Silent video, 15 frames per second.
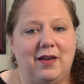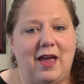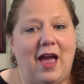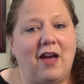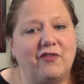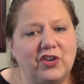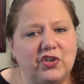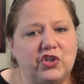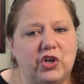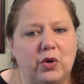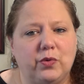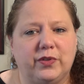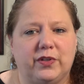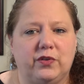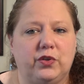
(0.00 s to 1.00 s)
Having
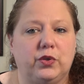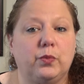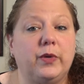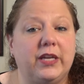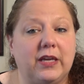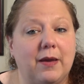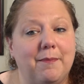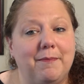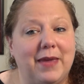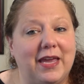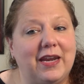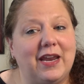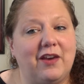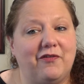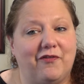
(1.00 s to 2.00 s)
chosen, do we
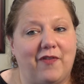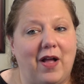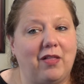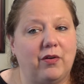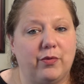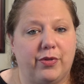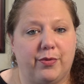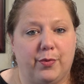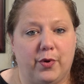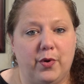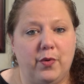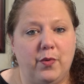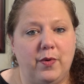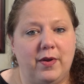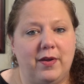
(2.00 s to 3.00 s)
commit and follow
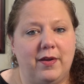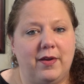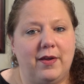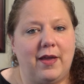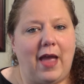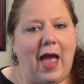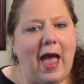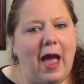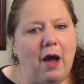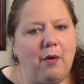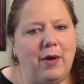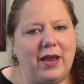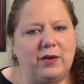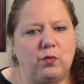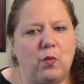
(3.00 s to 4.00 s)
through? How
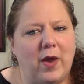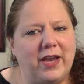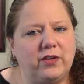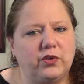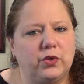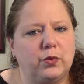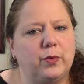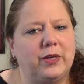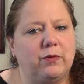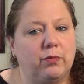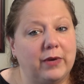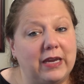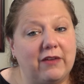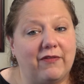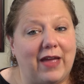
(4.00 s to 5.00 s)
and when do we
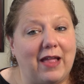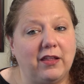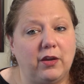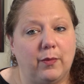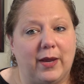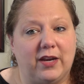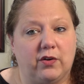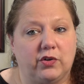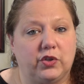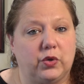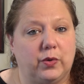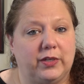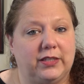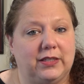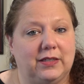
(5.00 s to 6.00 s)
reevaluate our
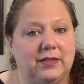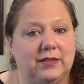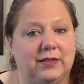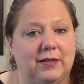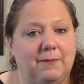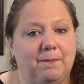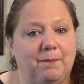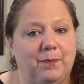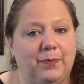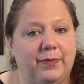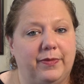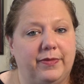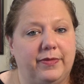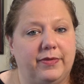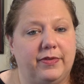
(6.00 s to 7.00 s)
choices?
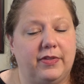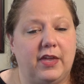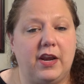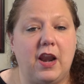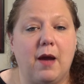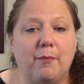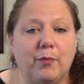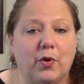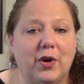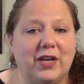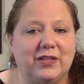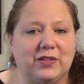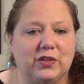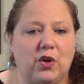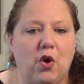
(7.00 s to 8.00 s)
The number
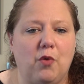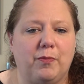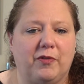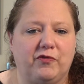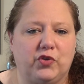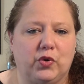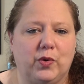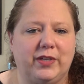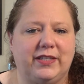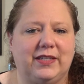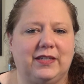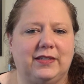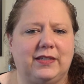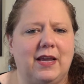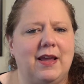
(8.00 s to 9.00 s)
and scope of
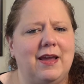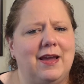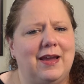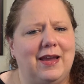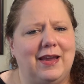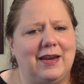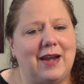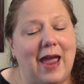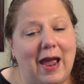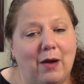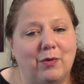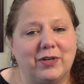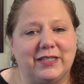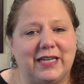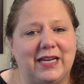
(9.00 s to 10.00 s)
choices in
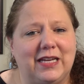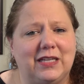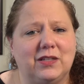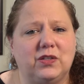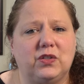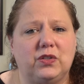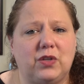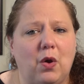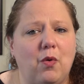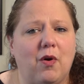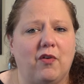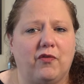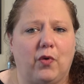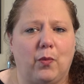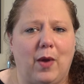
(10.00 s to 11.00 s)
our day is so
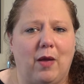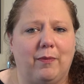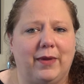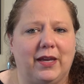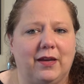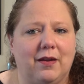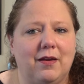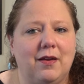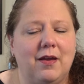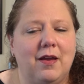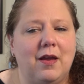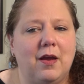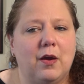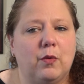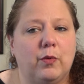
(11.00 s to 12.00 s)
overwhelming.
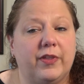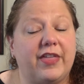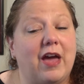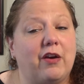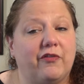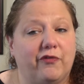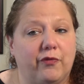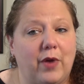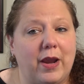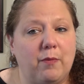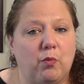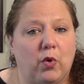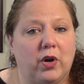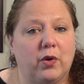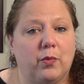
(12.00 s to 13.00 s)
Without a
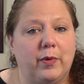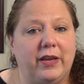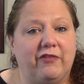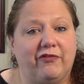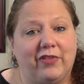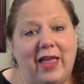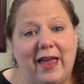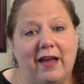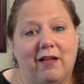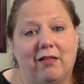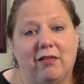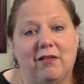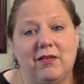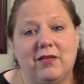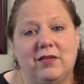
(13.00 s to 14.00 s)
framework, we
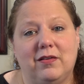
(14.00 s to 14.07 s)
flail.